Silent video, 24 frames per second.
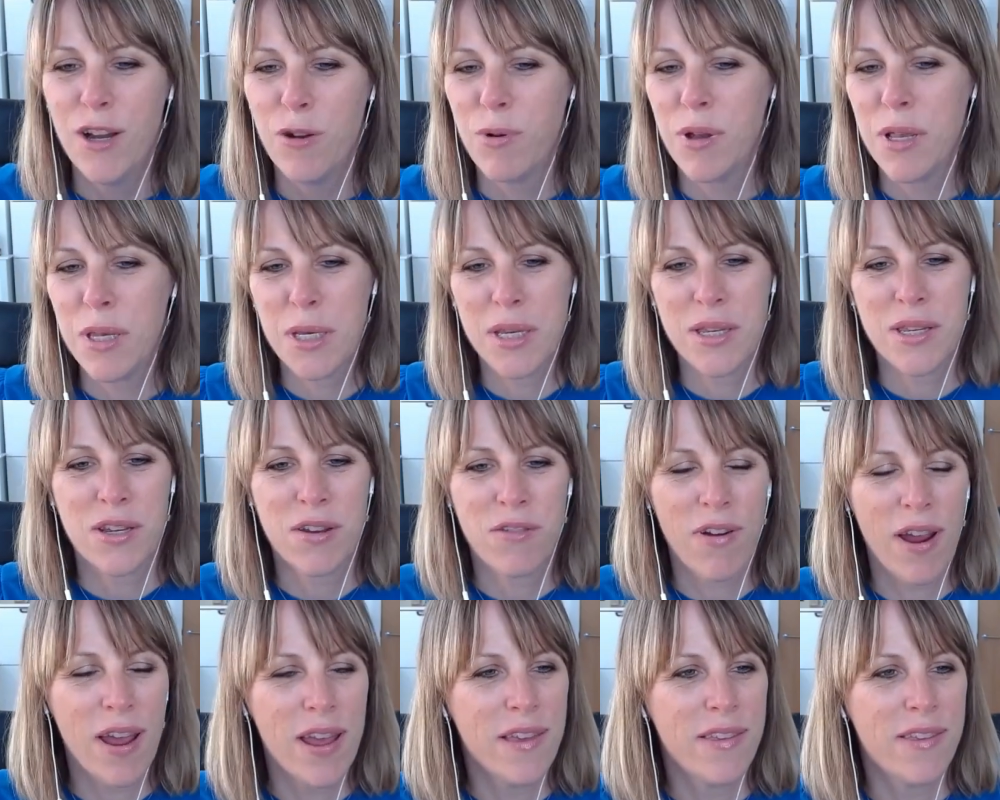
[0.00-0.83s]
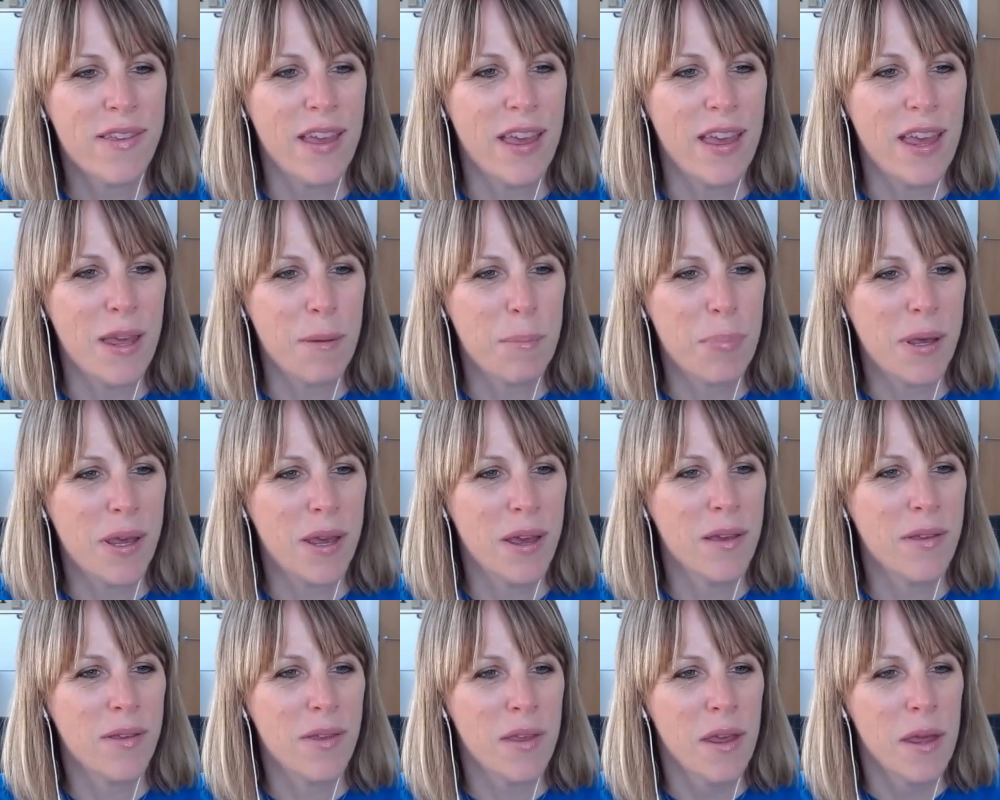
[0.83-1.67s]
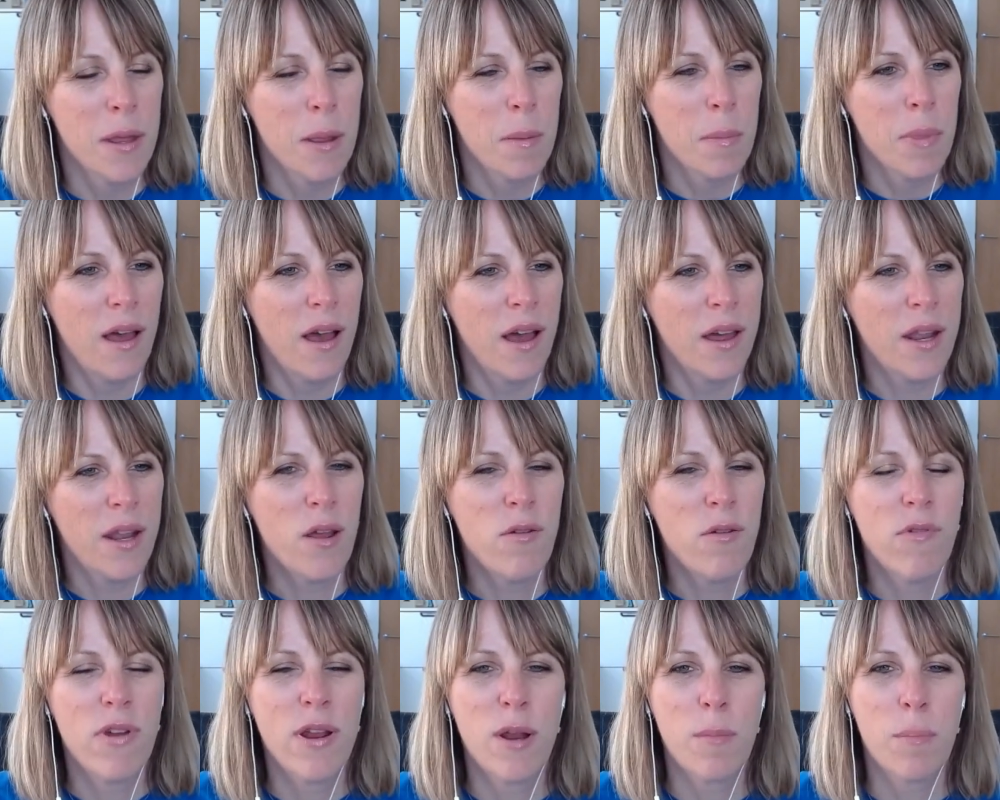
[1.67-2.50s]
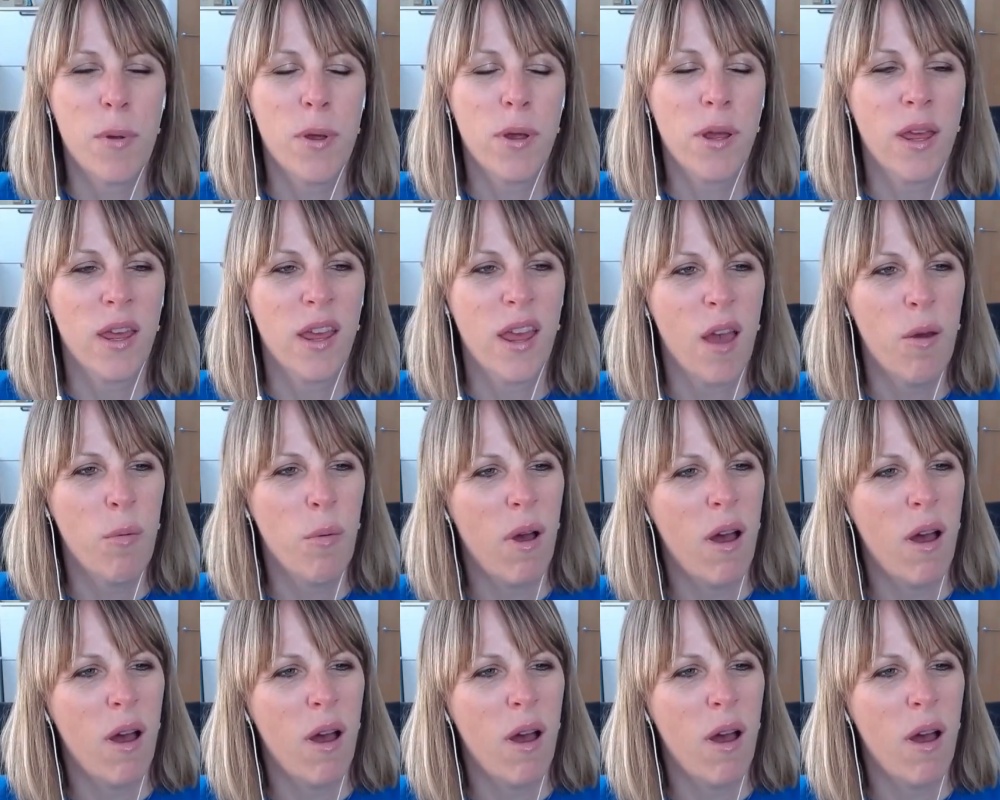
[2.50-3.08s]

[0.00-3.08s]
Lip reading: which is crazy because I don't read a book and go,